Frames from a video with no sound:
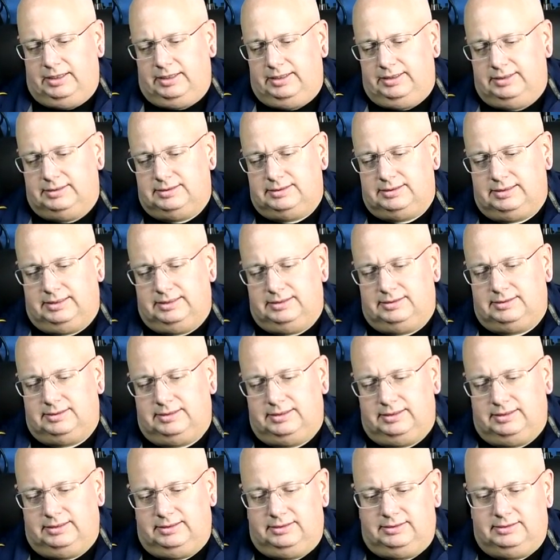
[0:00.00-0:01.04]
is that
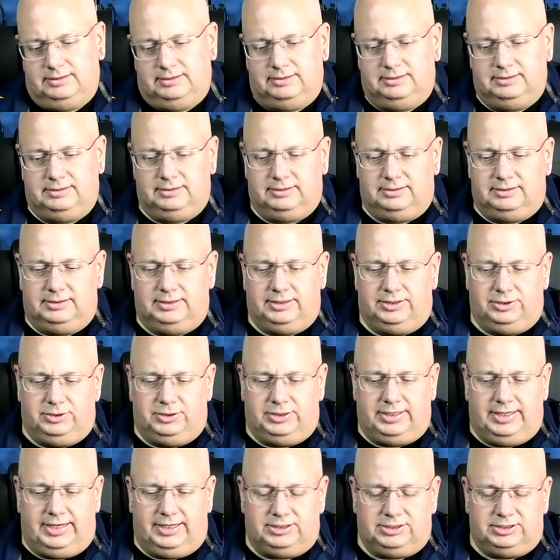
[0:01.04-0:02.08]
uh, that you
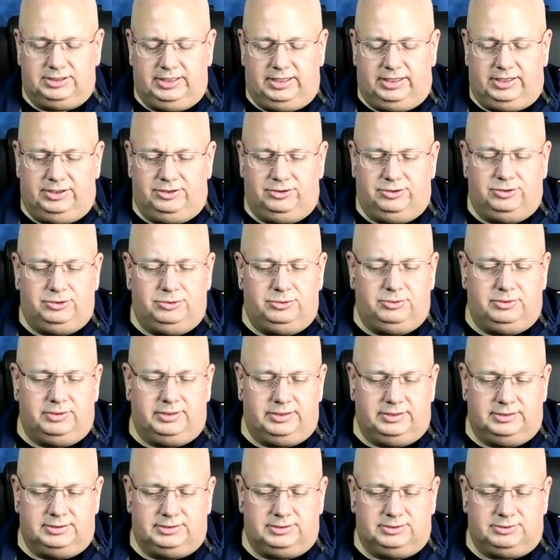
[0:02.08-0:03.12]
could actually undo
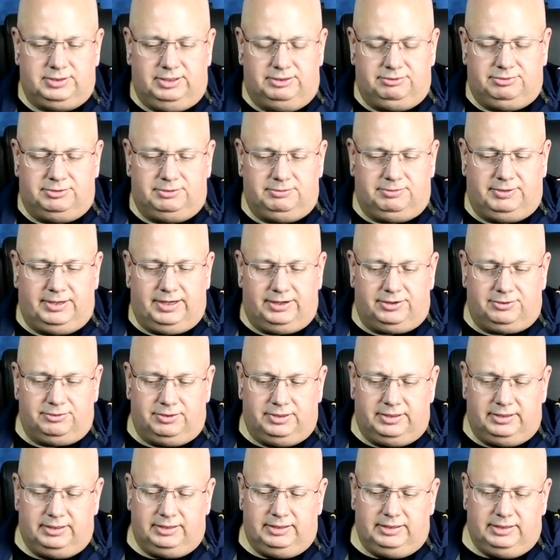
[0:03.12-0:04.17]
this straight from the
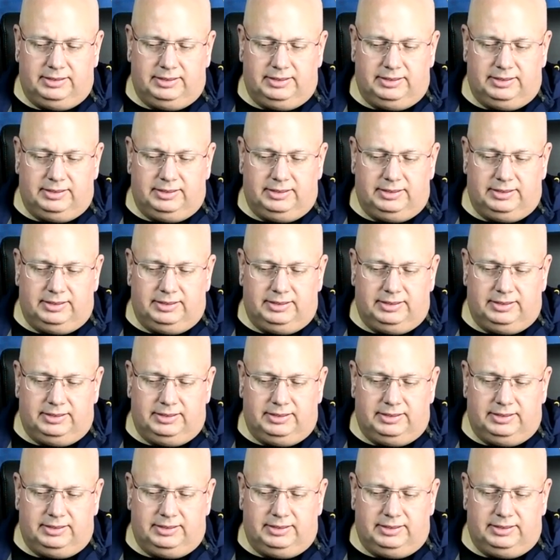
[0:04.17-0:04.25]
factory.